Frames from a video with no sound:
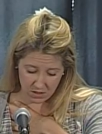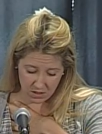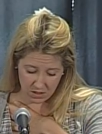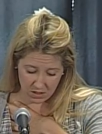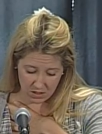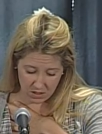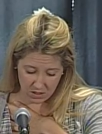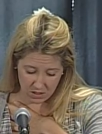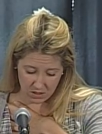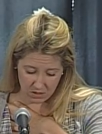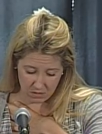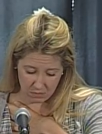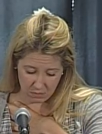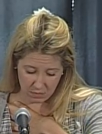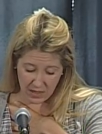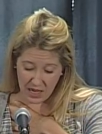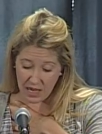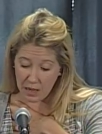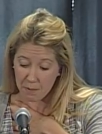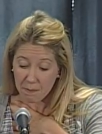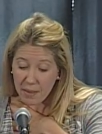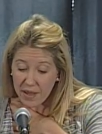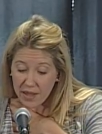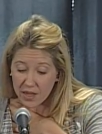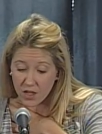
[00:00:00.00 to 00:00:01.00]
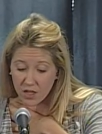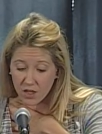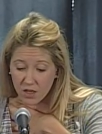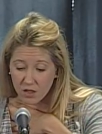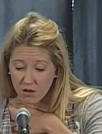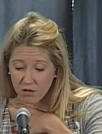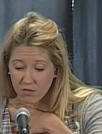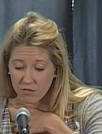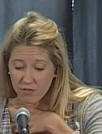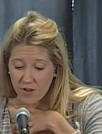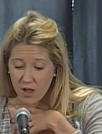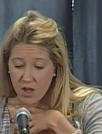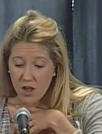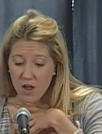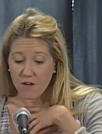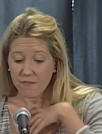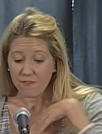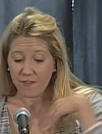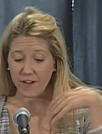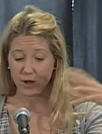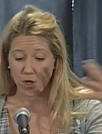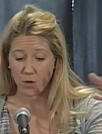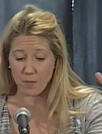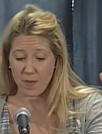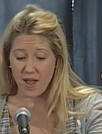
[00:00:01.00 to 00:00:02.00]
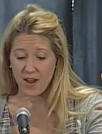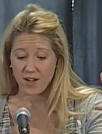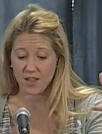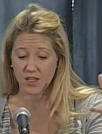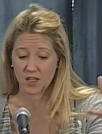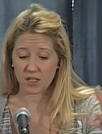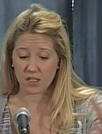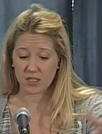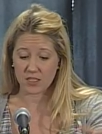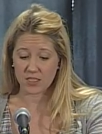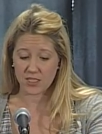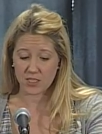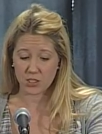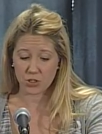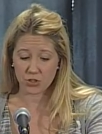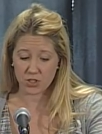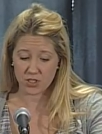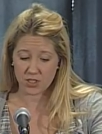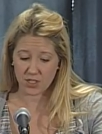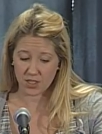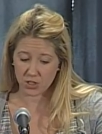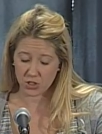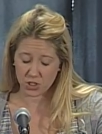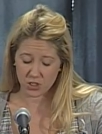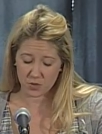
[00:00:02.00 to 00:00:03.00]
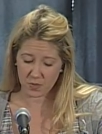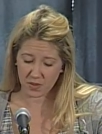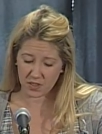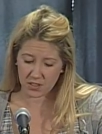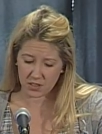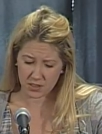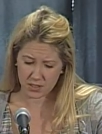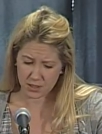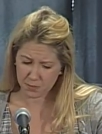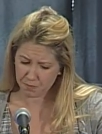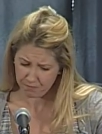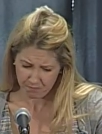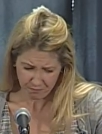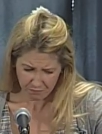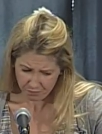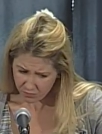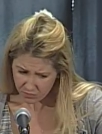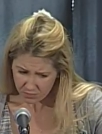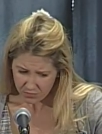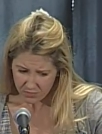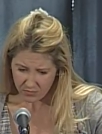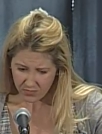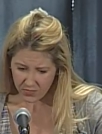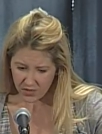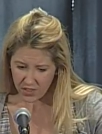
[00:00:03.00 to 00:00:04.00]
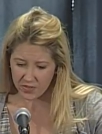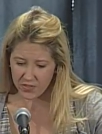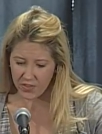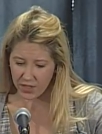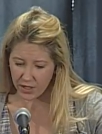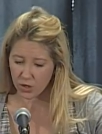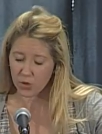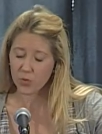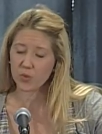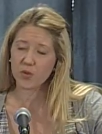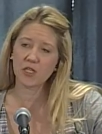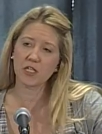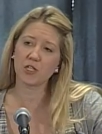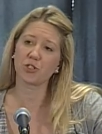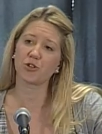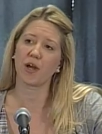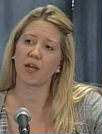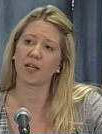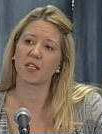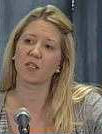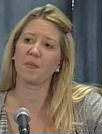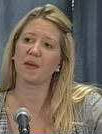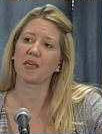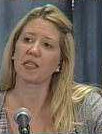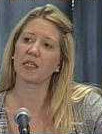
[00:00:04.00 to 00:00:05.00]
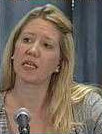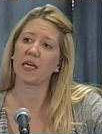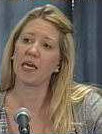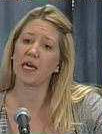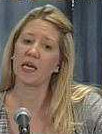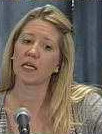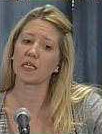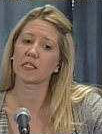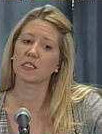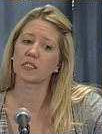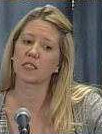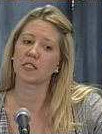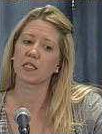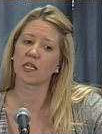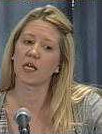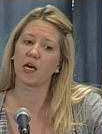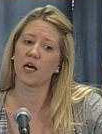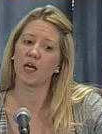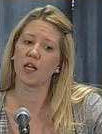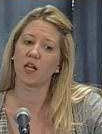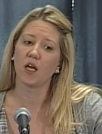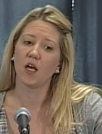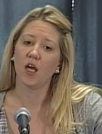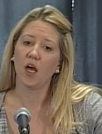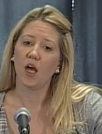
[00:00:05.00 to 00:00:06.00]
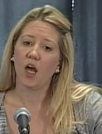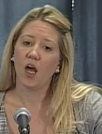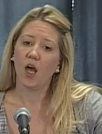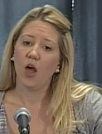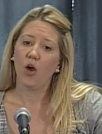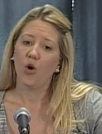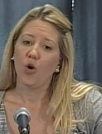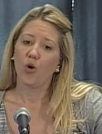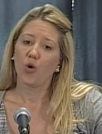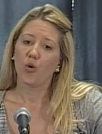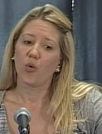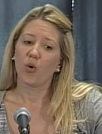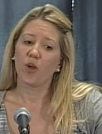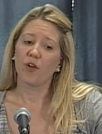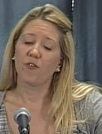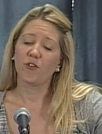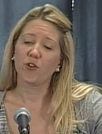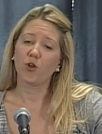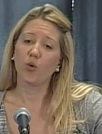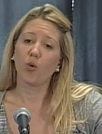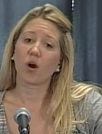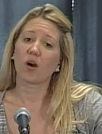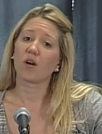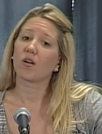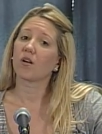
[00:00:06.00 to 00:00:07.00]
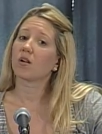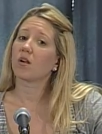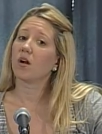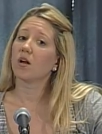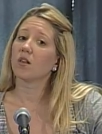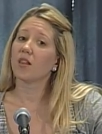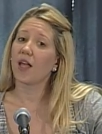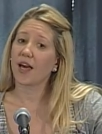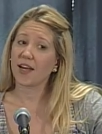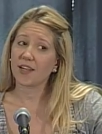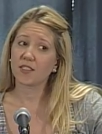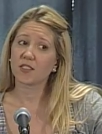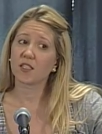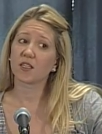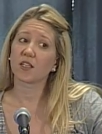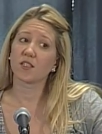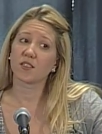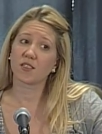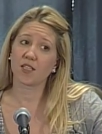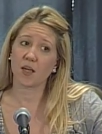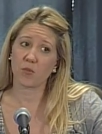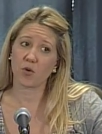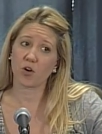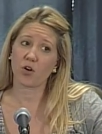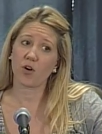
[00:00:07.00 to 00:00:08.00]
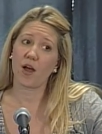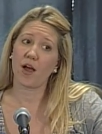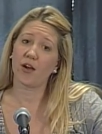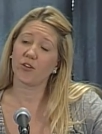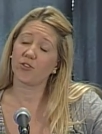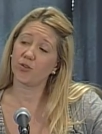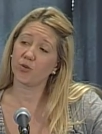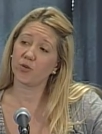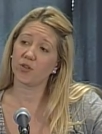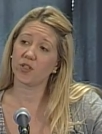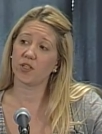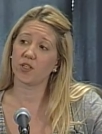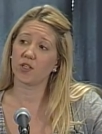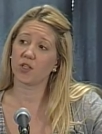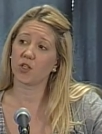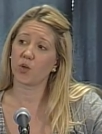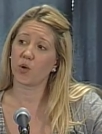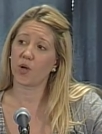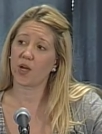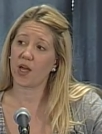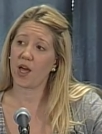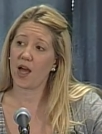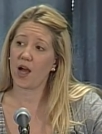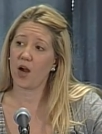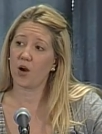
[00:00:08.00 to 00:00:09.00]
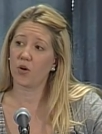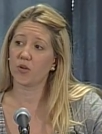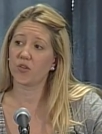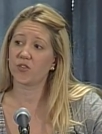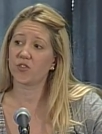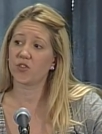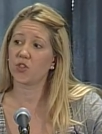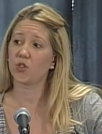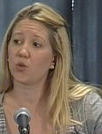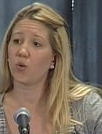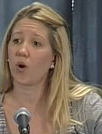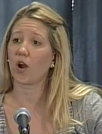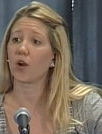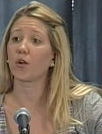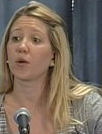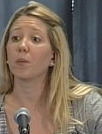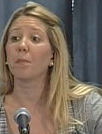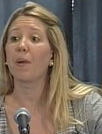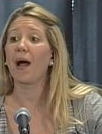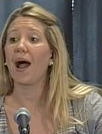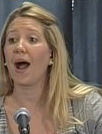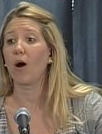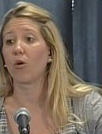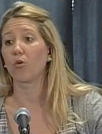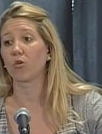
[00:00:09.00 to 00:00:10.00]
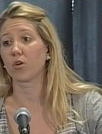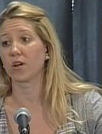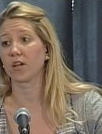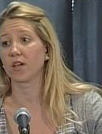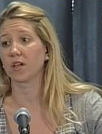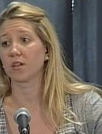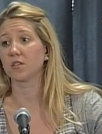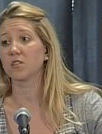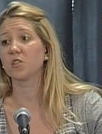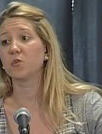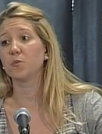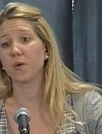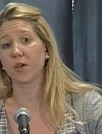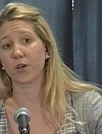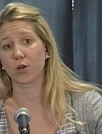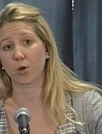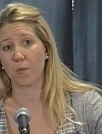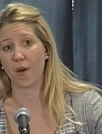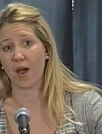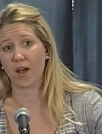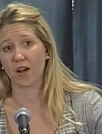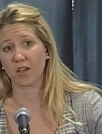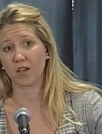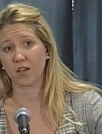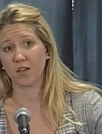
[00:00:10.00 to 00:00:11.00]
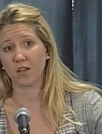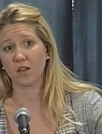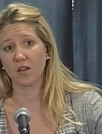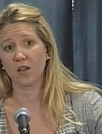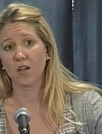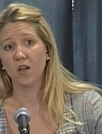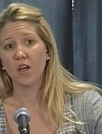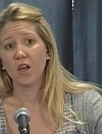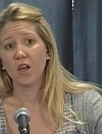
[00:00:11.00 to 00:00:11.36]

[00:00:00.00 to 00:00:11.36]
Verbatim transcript: uh, campaign of fire madigan it's interesting just because they are really trying to make the case that if you are electing a Democrat to the Illinois House, you are empowering Speaker Madigan.